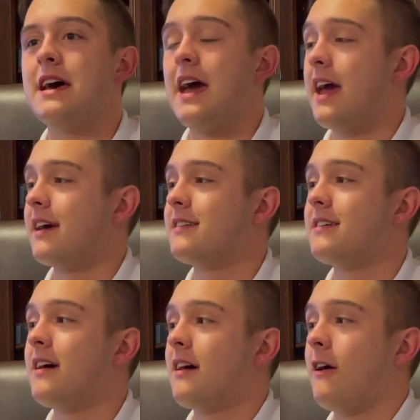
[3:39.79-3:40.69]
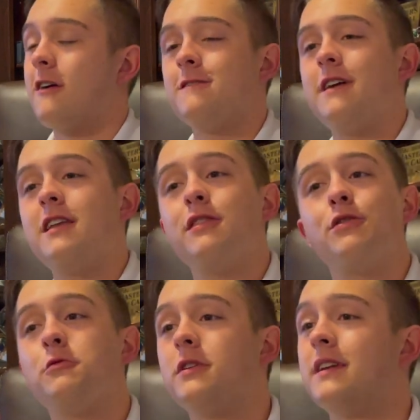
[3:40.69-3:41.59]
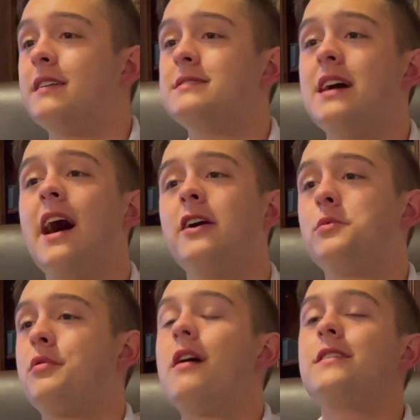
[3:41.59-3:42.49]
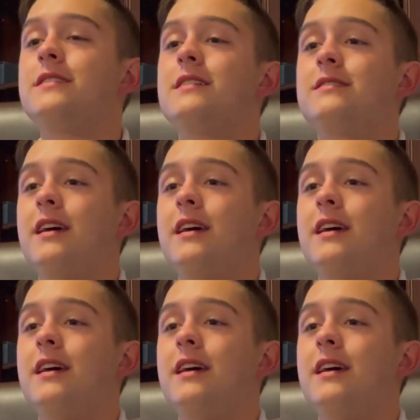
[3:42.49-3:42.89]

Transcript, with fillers: and are vetted through an entire process.